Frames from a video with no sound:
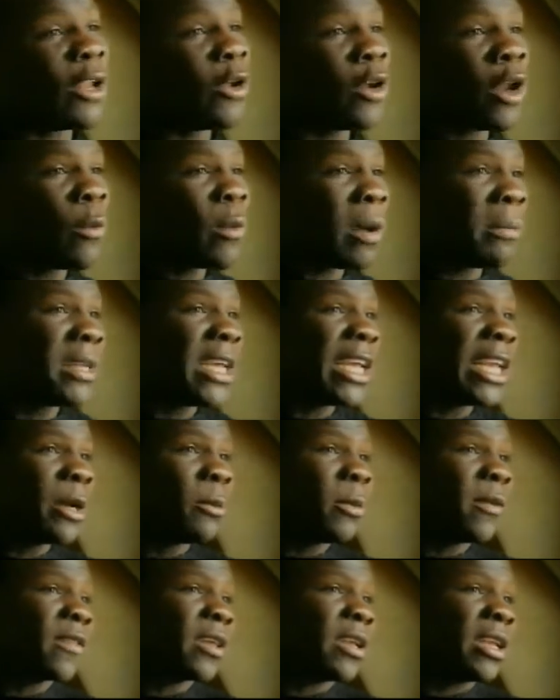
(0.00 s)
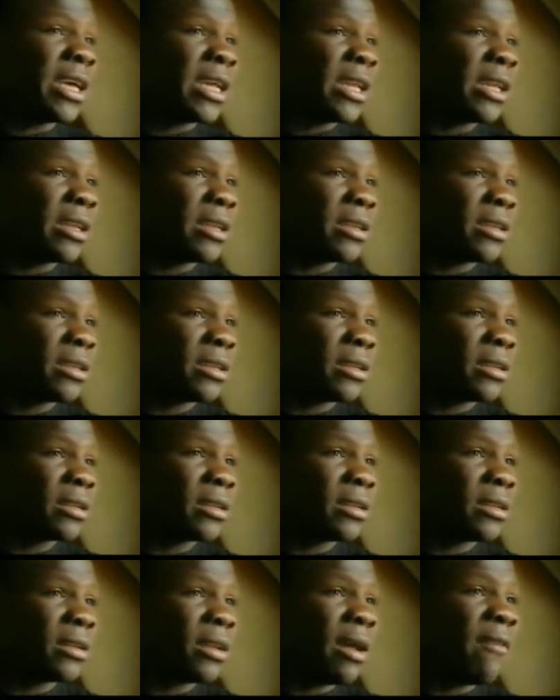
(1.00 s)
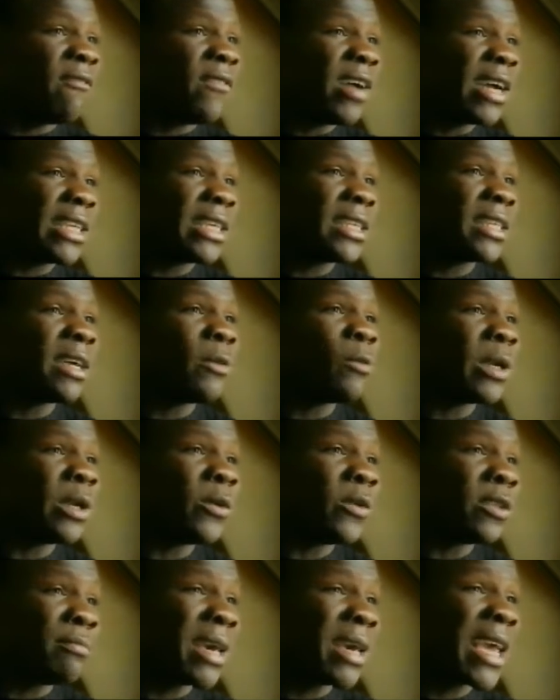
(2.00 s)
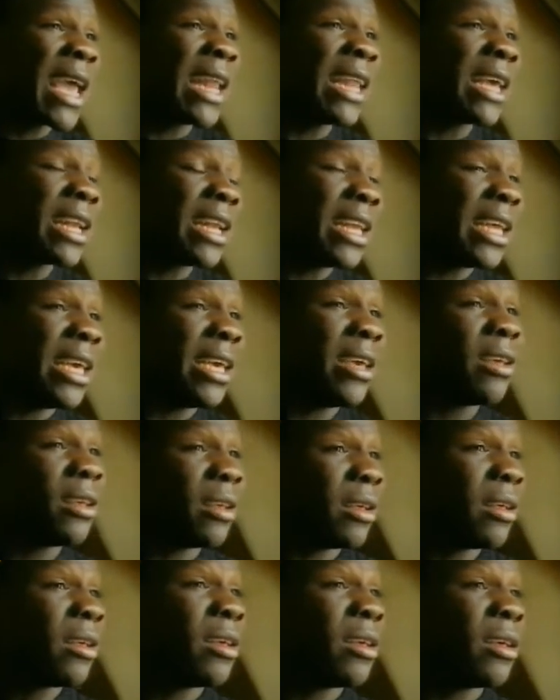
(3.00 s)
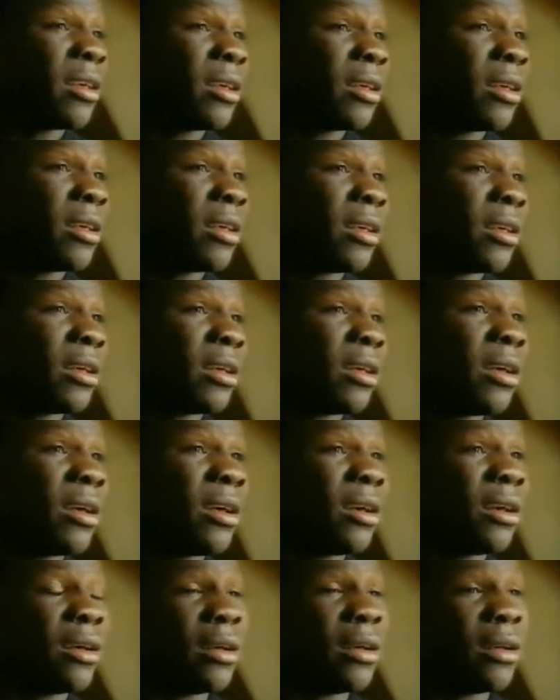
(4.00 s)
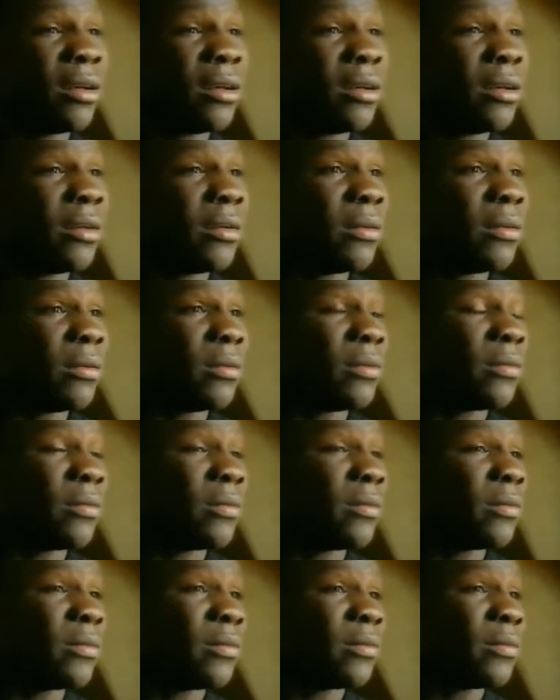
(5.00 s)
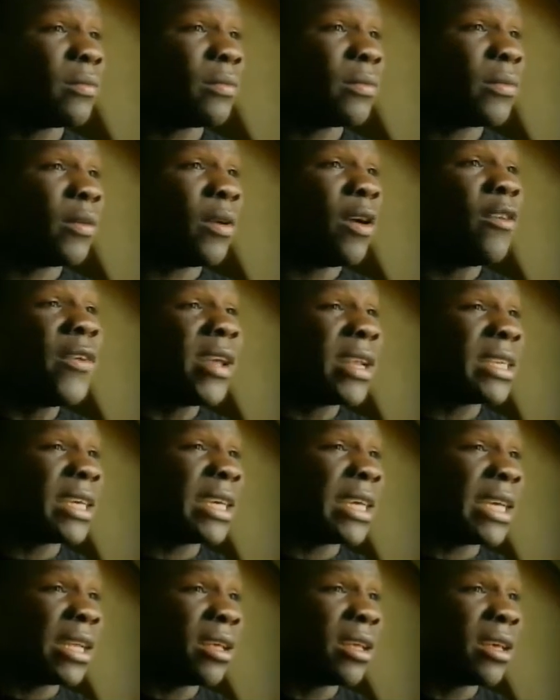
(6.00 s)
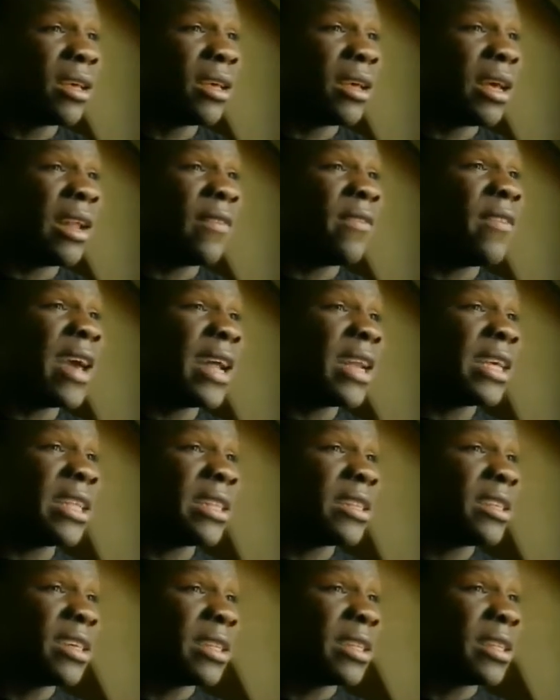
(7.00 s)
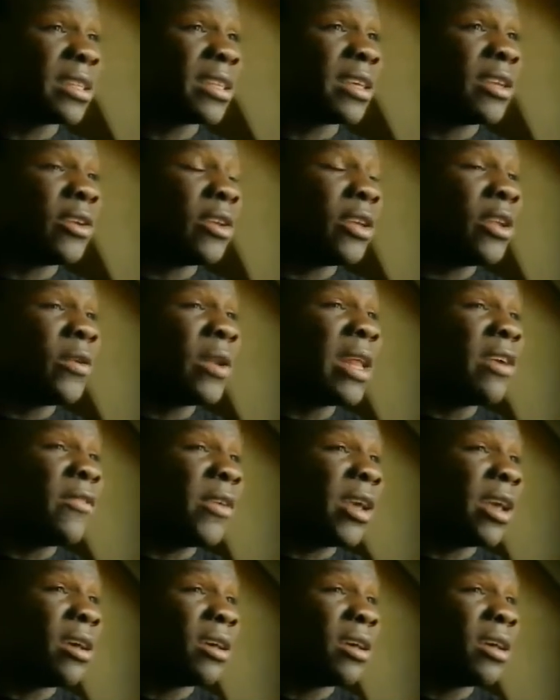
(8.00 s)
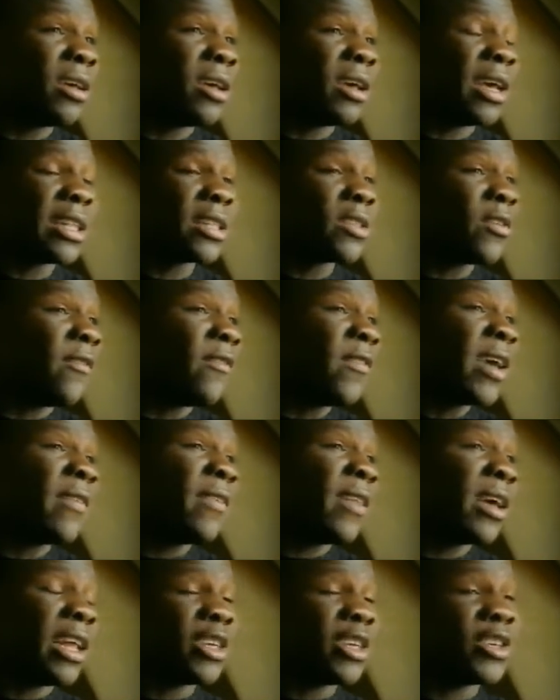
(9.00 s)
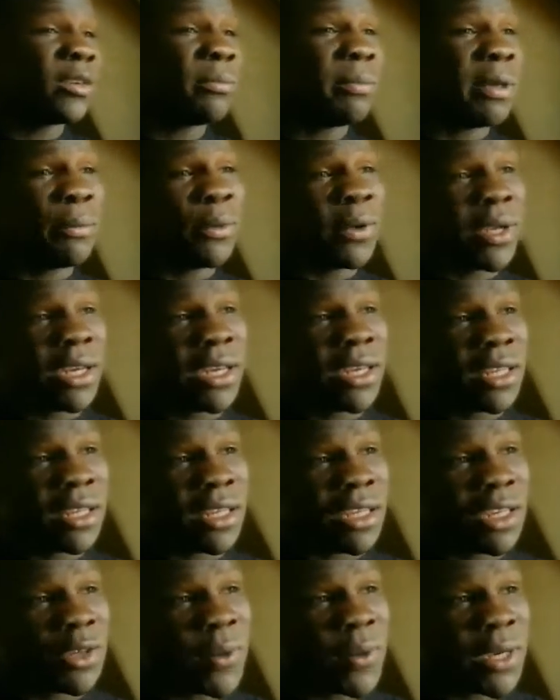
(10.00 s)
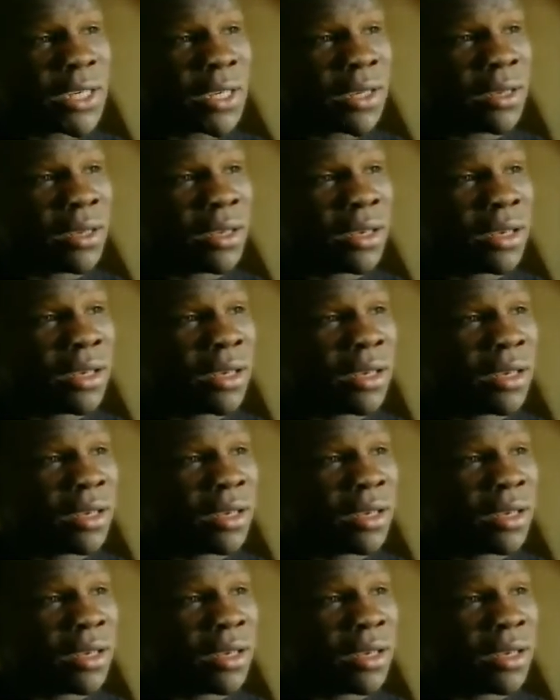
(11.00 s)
I don't know what I'm dealing with tonight. I'm fighting someone who is mechanically uh, orientated. And that is just an unknown area. It's not fair that I should not be put into the situation.